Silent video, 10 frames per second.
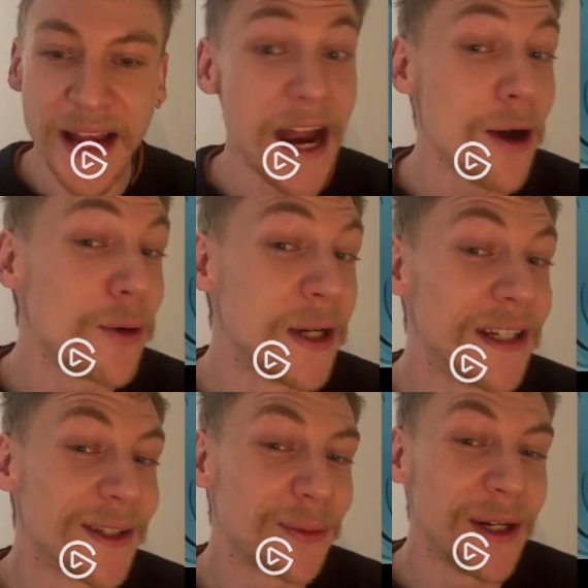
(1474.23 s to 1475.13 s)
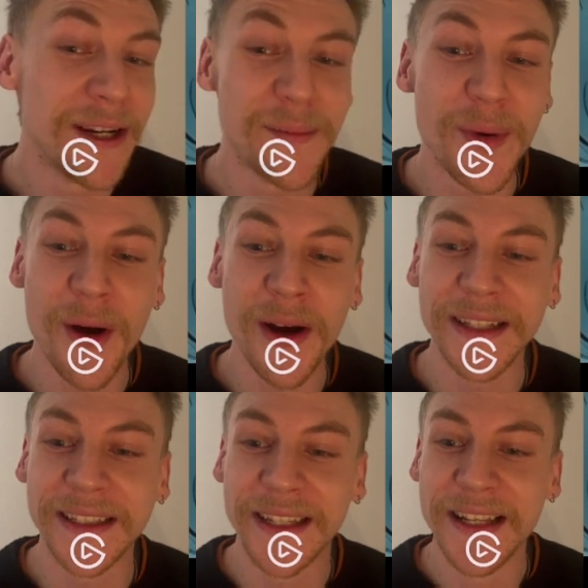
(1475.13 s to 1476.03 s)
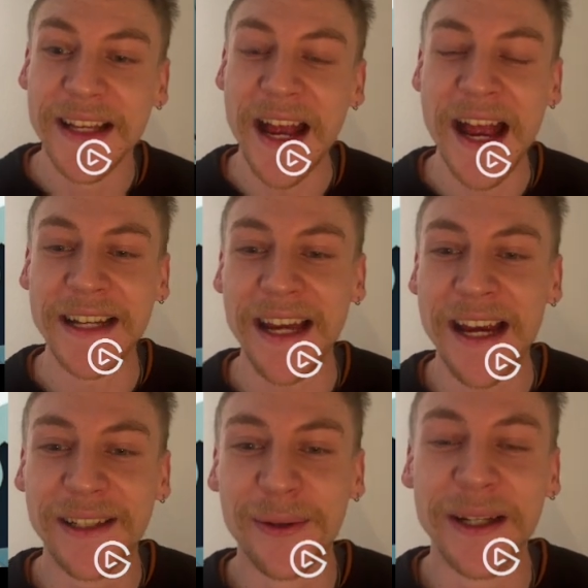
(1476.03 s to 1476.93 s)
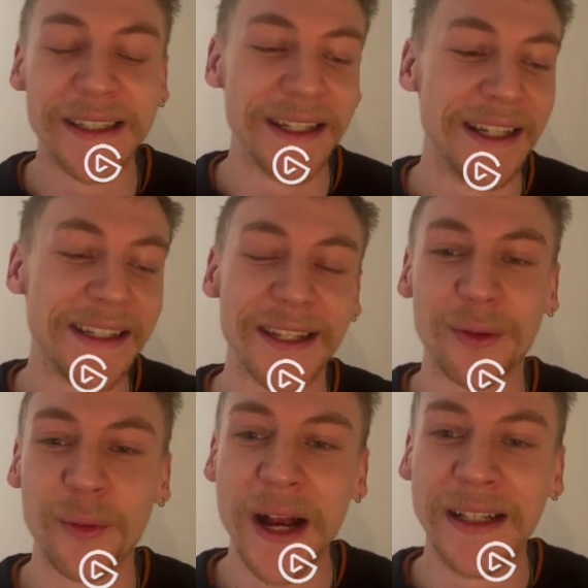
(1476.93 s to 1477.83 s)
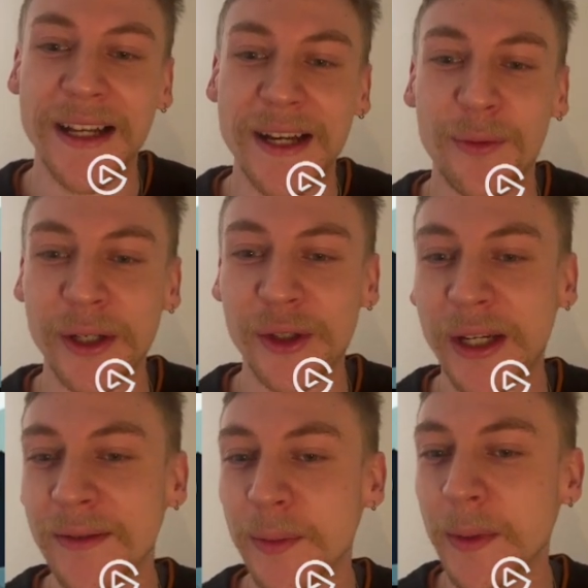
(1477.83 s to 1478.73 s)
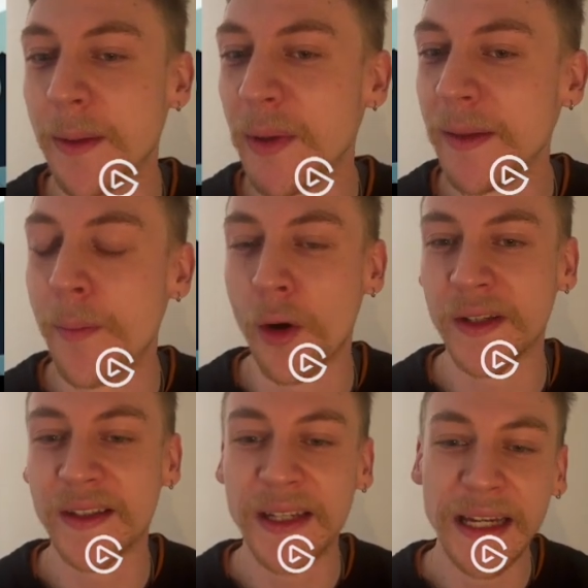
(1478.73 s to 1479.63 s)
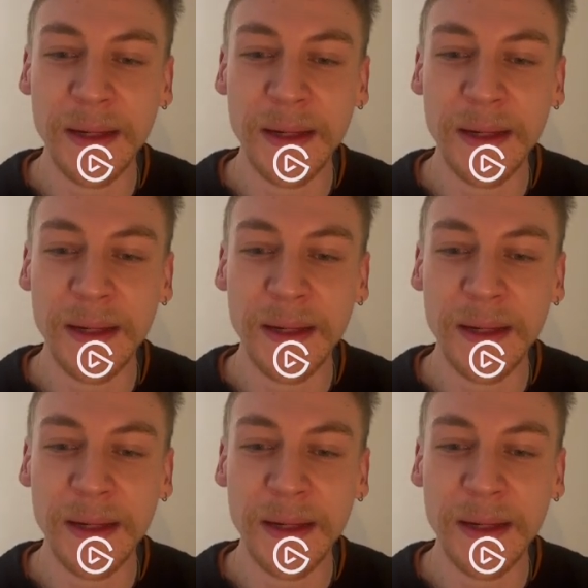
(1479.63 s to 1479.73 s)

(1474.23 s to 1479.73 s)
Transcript: Aerial is really important, and I do hit the hiss as well, which gives me a bit more steam.